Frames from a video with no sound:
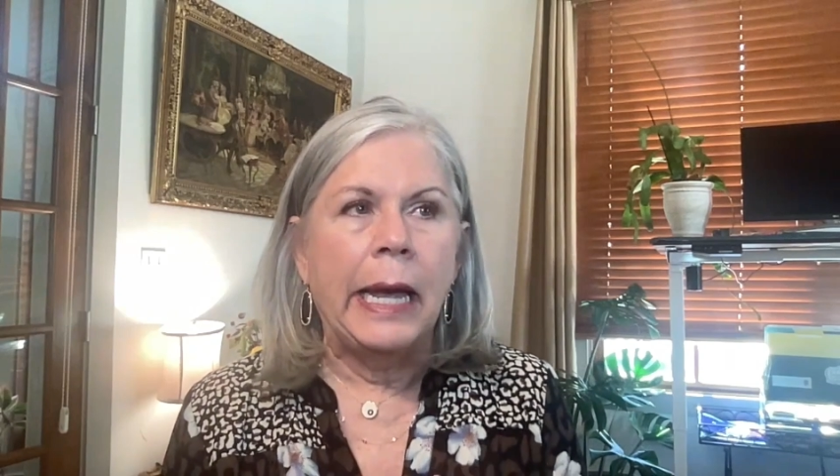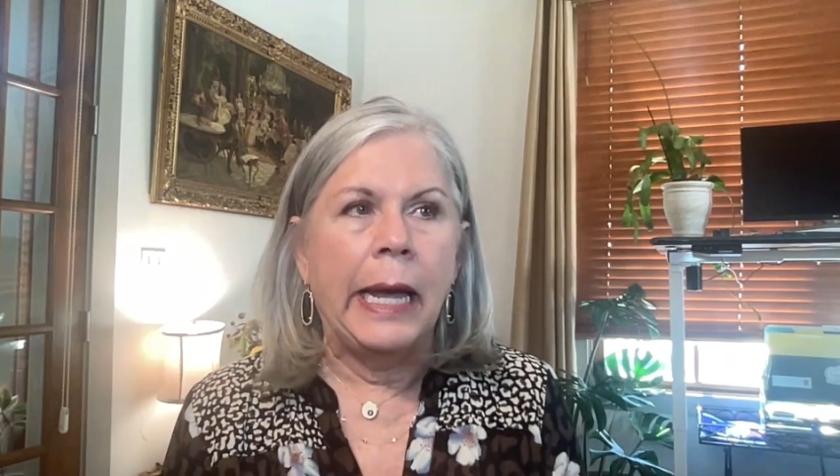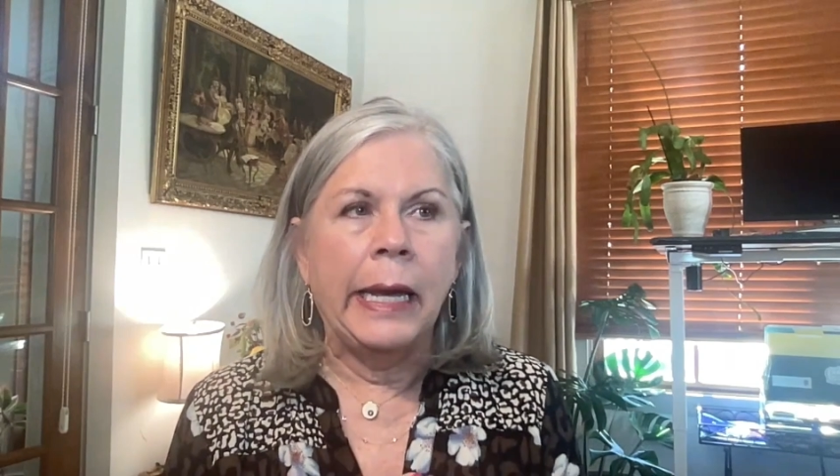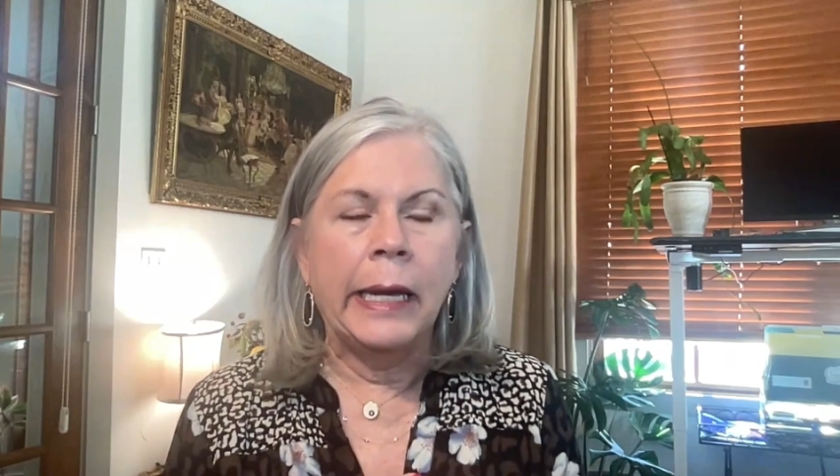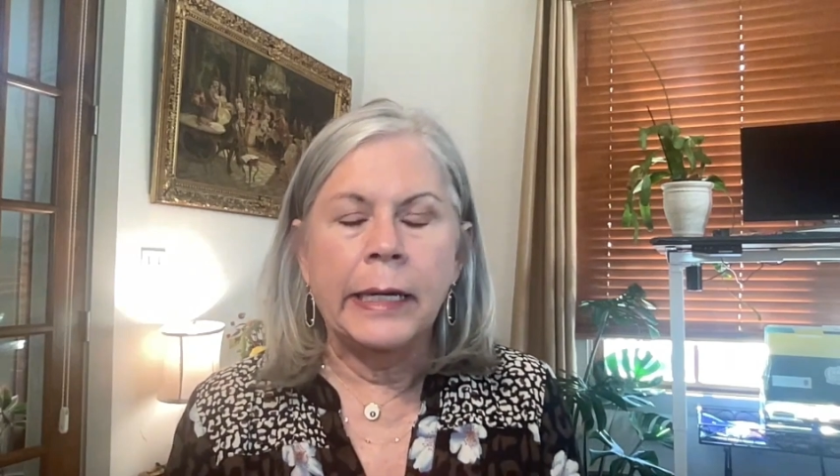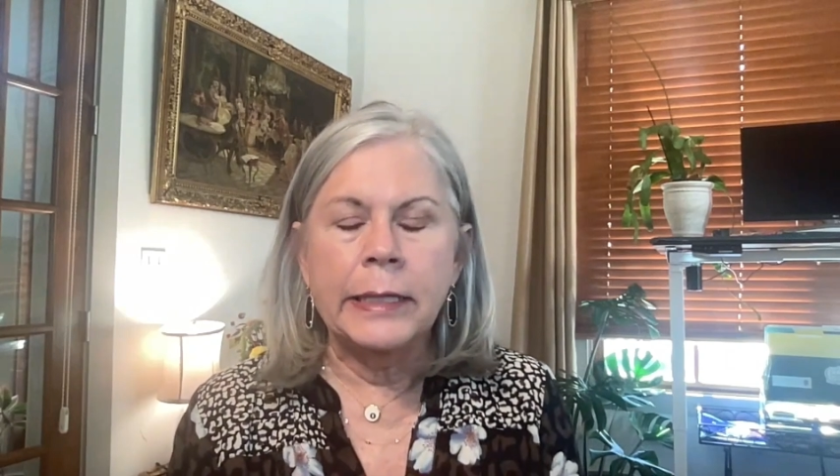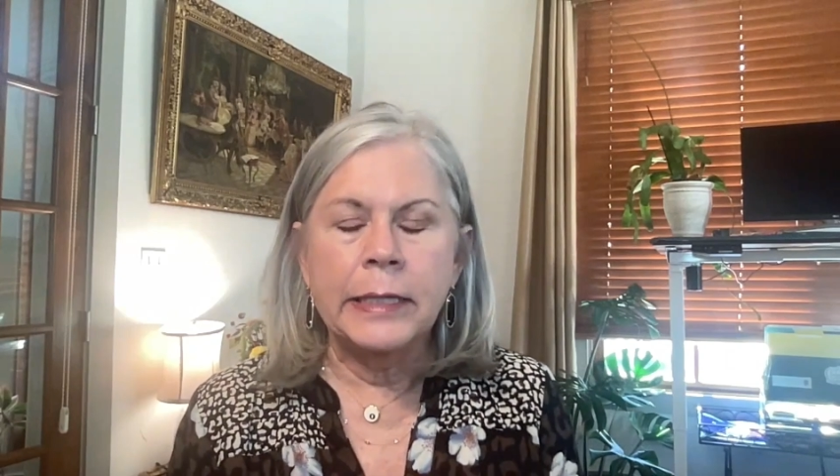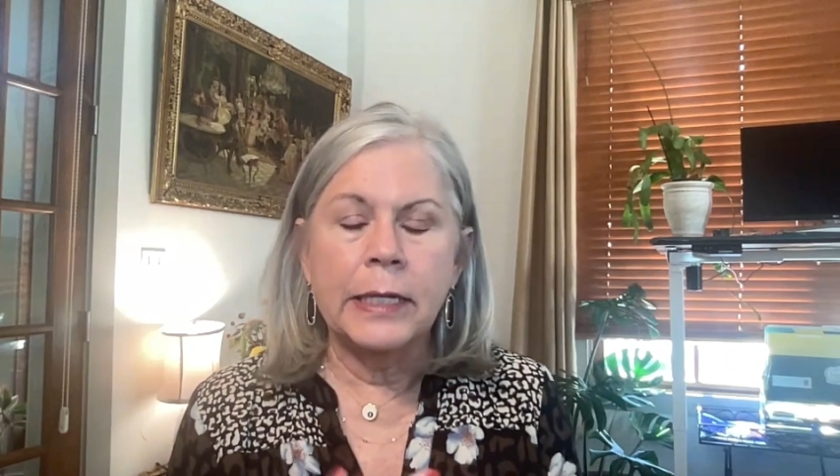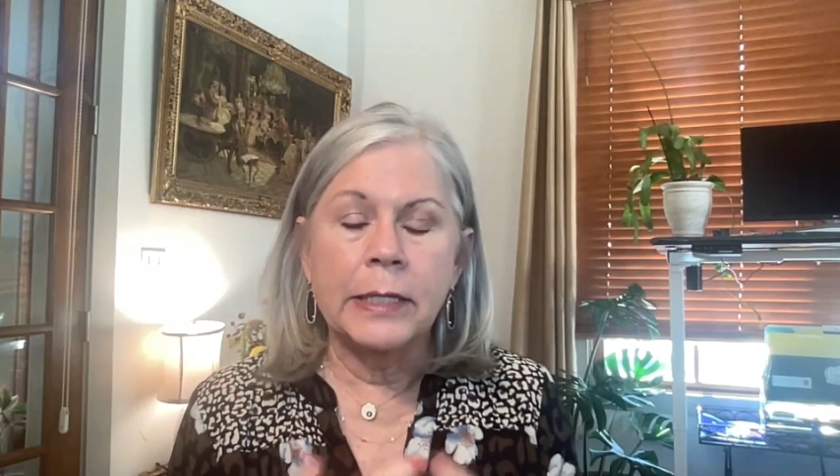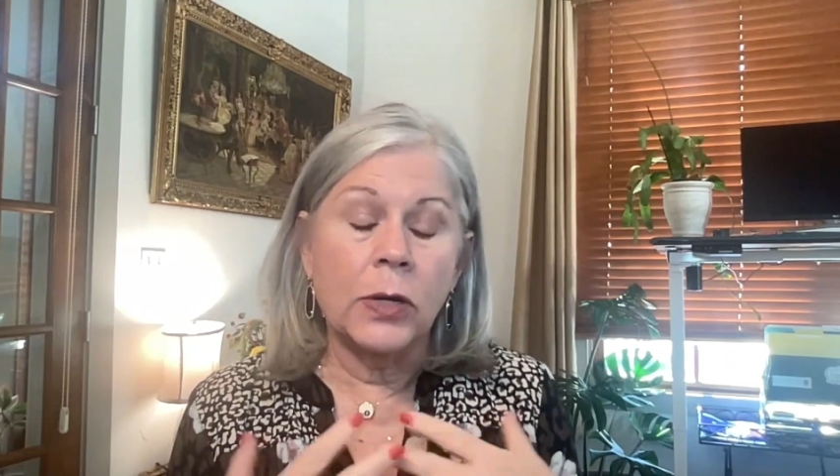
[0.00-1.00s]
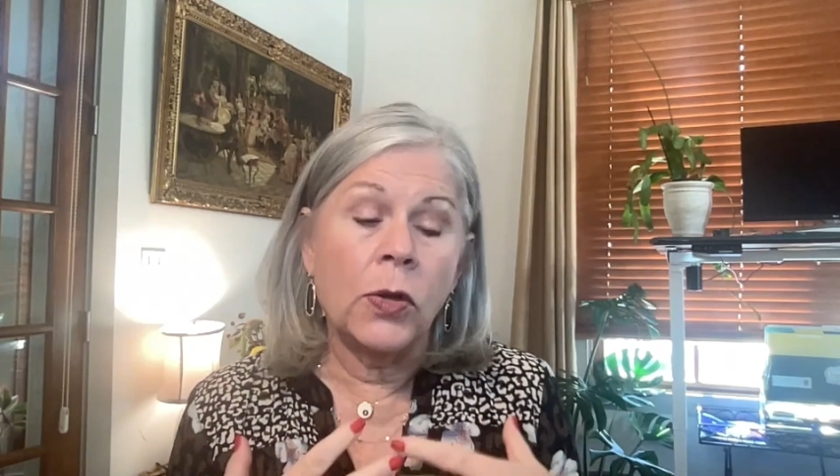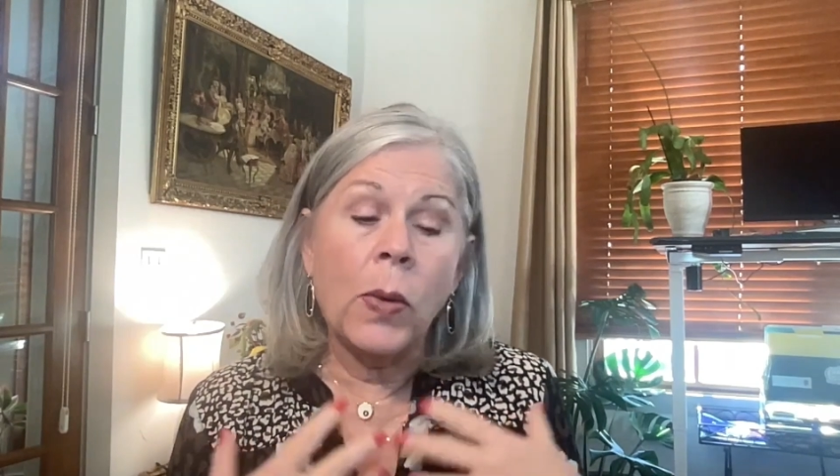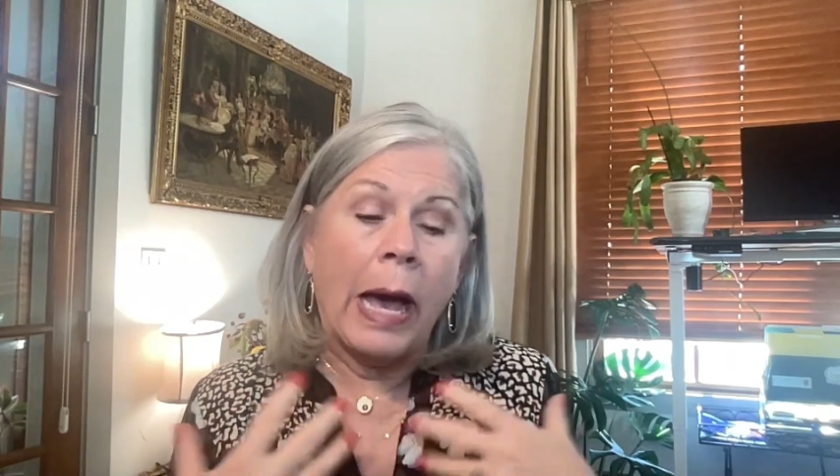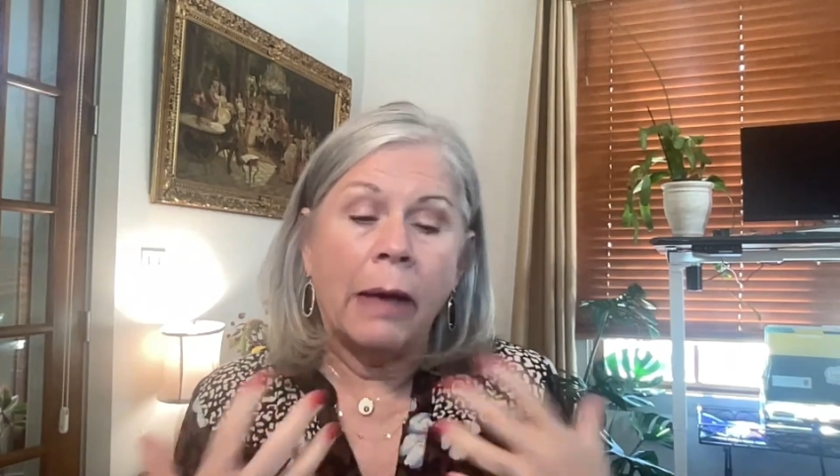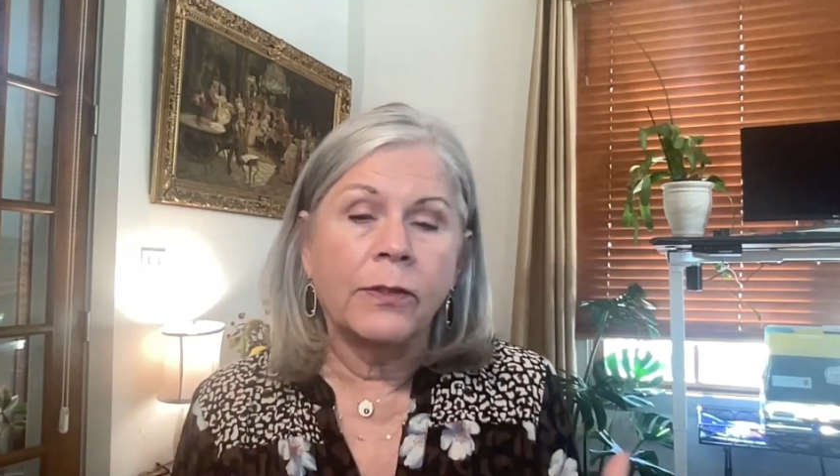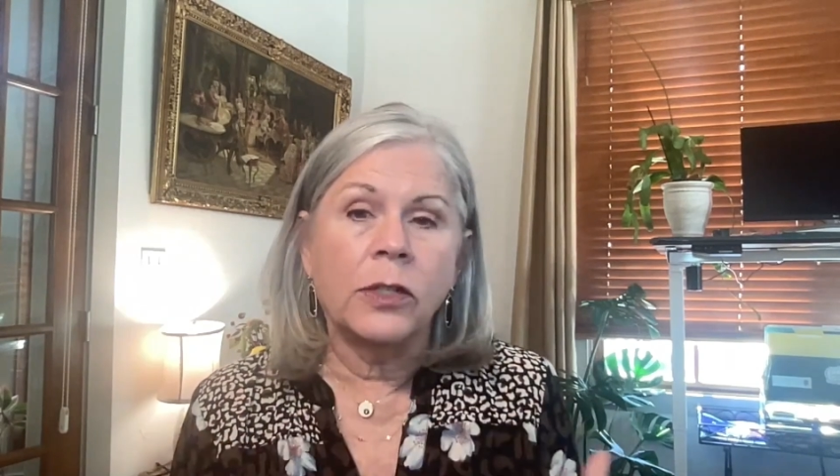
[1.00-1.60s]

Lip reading: And so you have